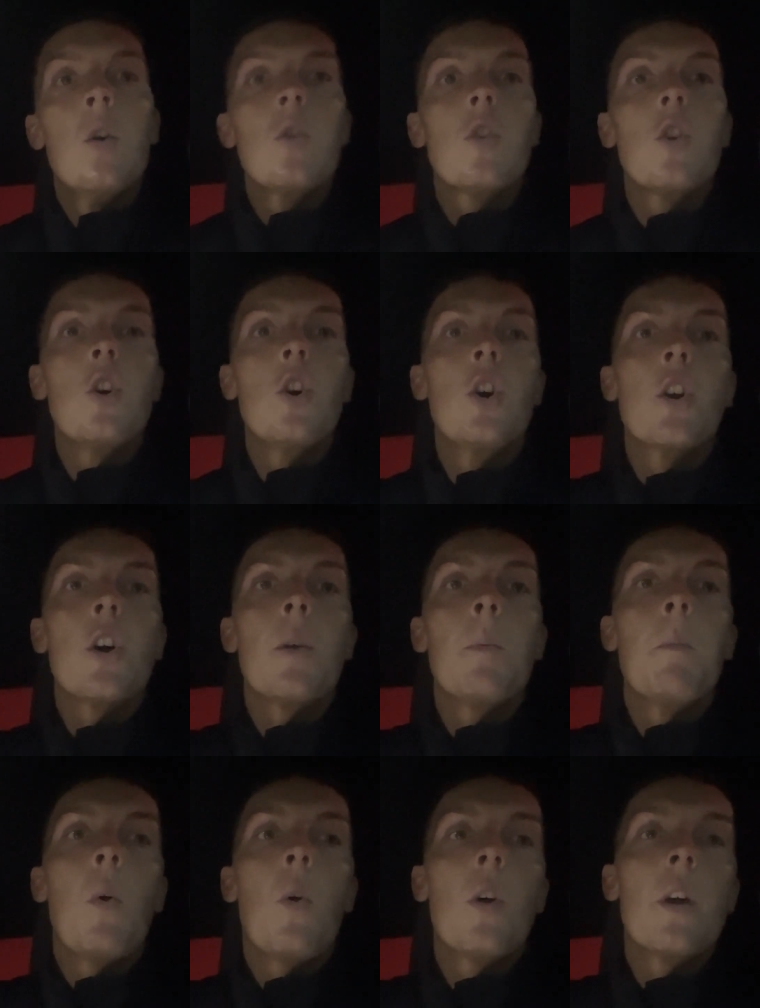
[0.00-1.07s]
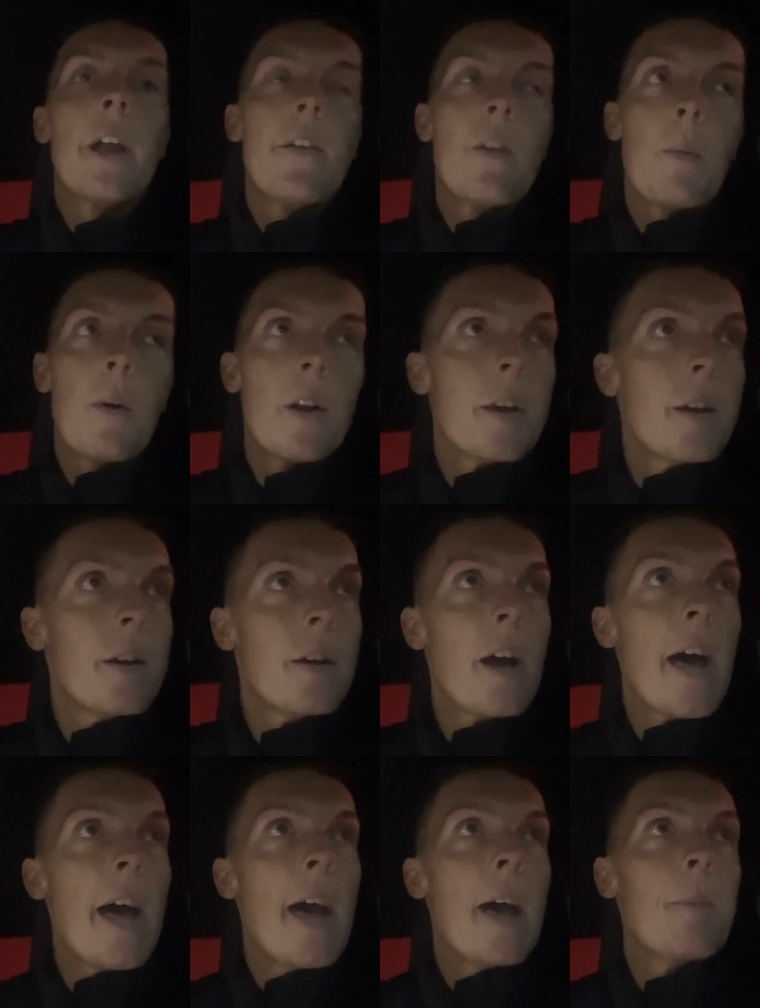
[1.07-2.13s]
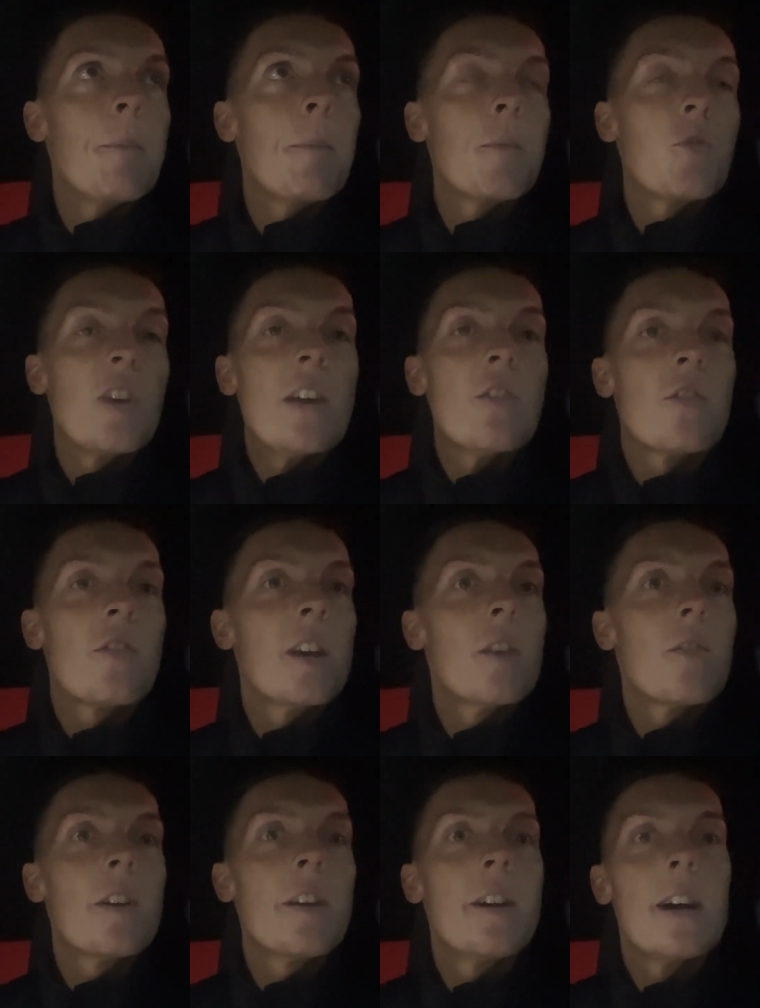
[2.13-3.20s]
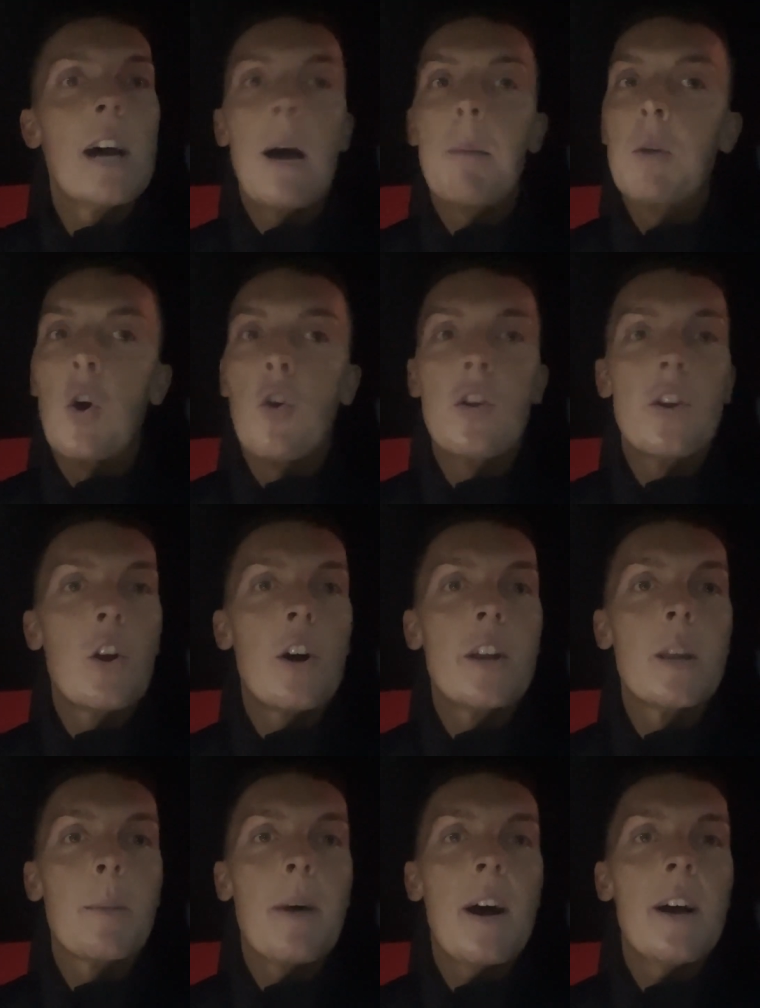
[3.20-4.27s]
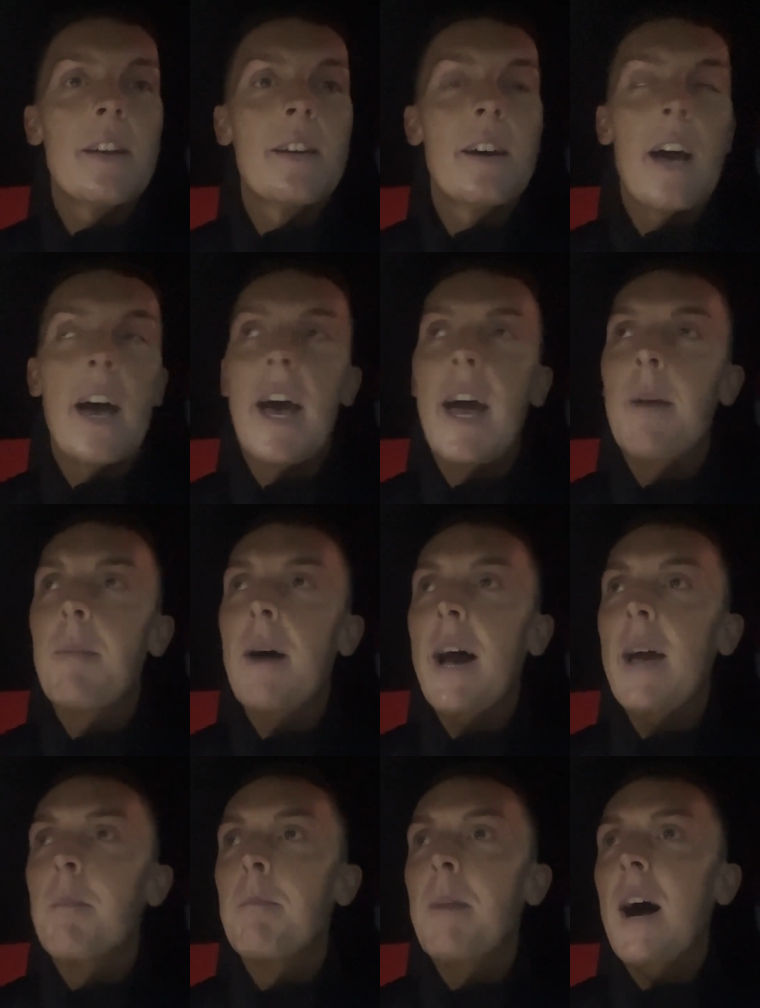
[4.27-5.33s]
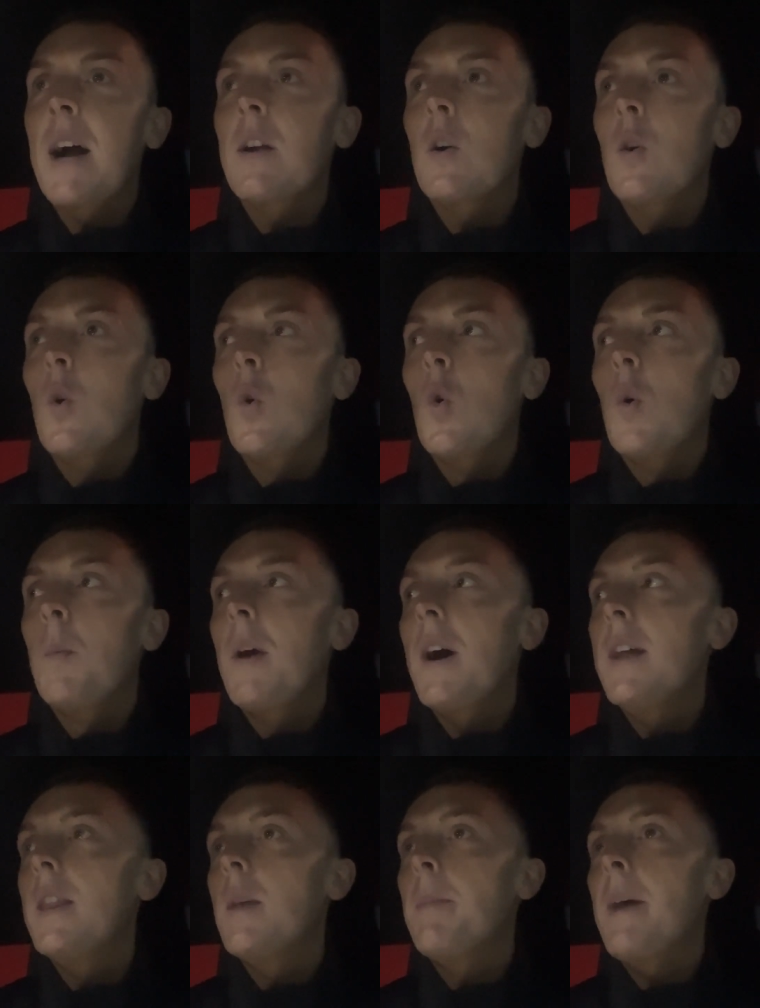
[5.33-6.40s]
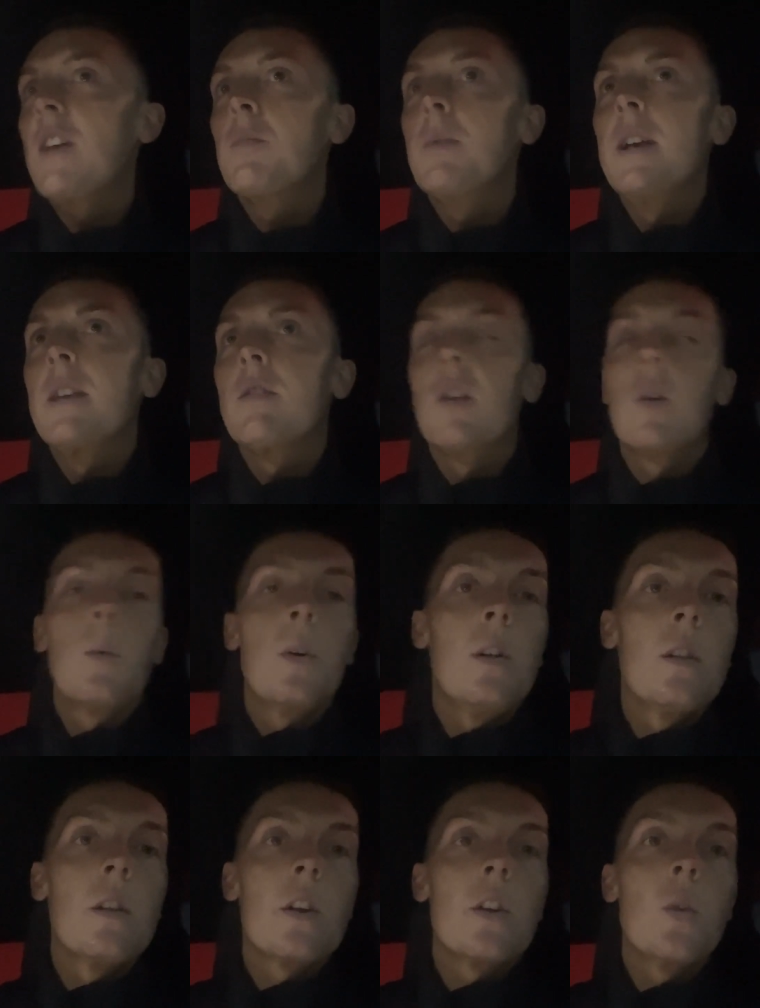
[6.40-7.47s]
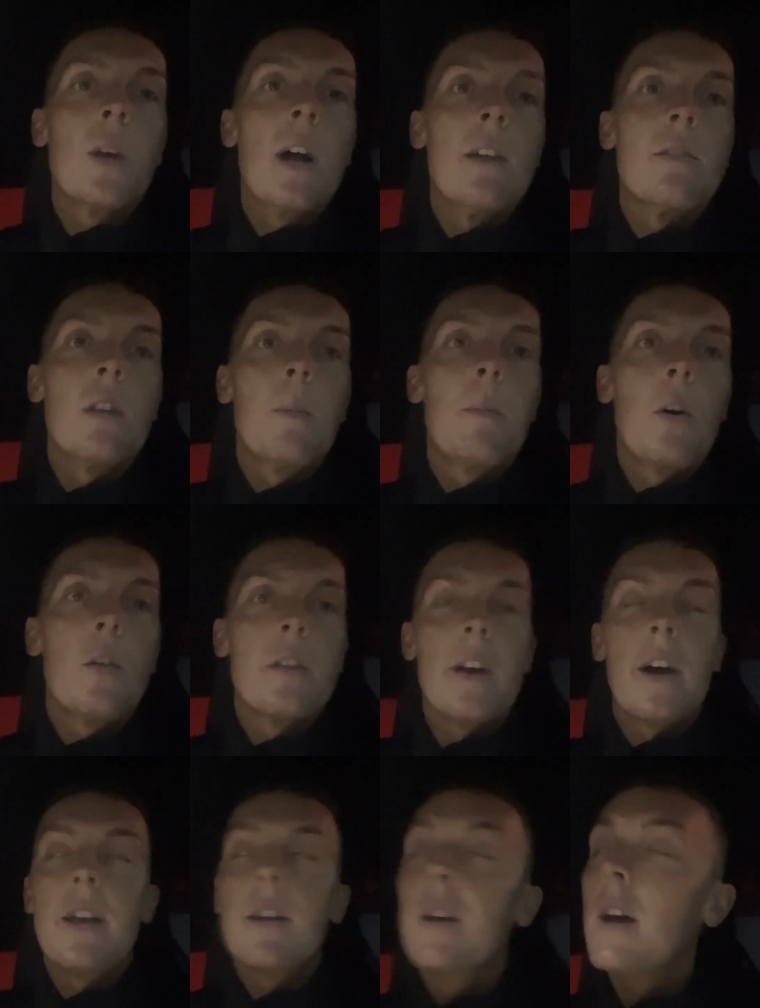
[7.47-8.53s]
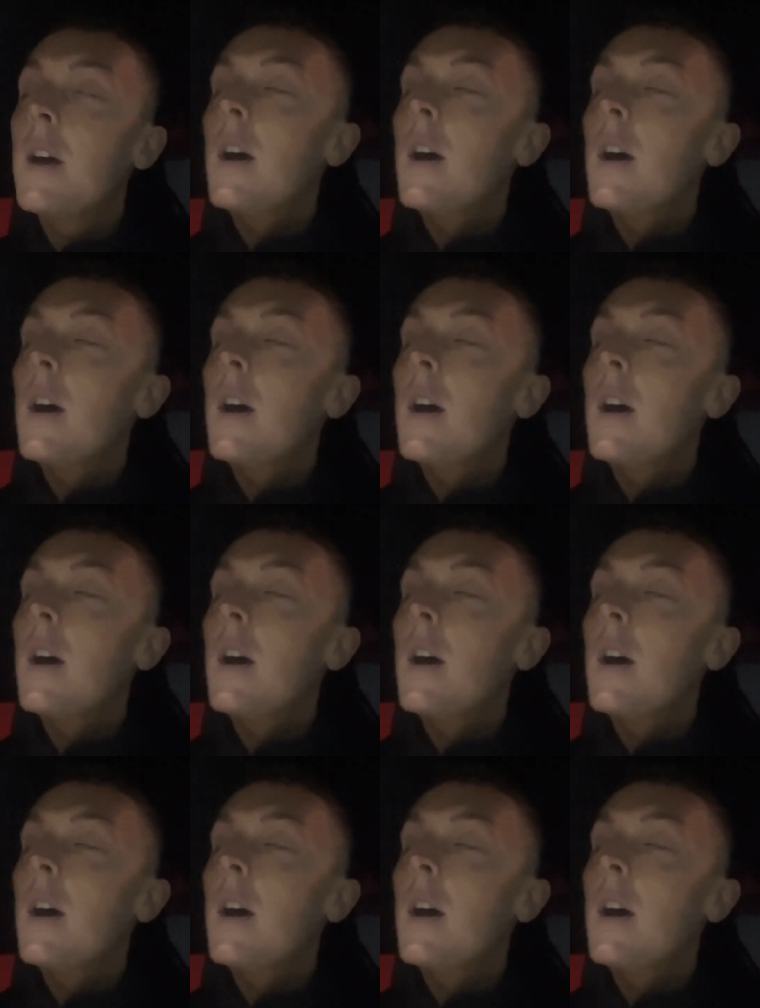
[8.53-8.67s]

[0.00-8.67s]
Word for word: Good morning, everybody. Um, change of scenery. I'm currently not in Dubai. Um, I am back home in the best place in the world, Newcastle upon Tyne.